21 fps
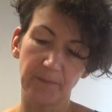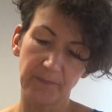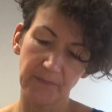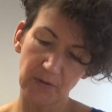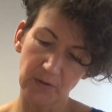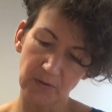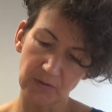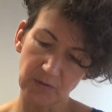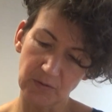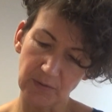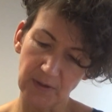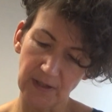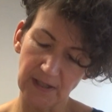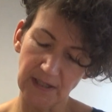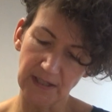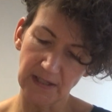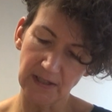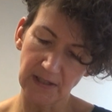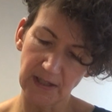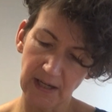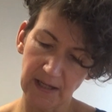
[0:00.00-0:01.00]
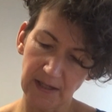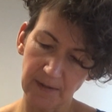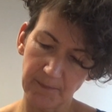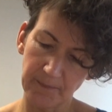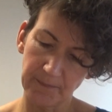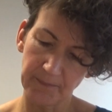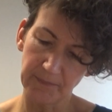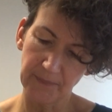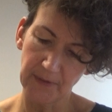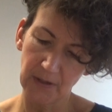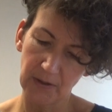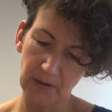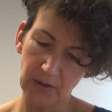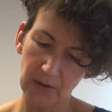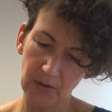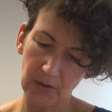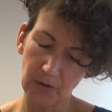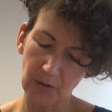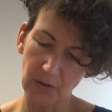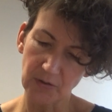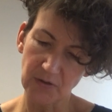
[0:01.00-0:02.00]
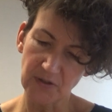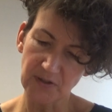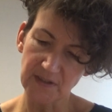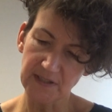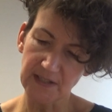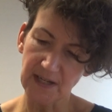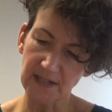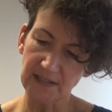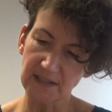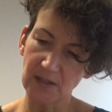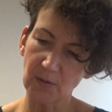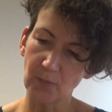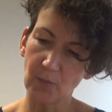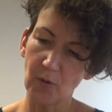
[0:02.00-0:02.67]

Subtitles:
So it's really understanding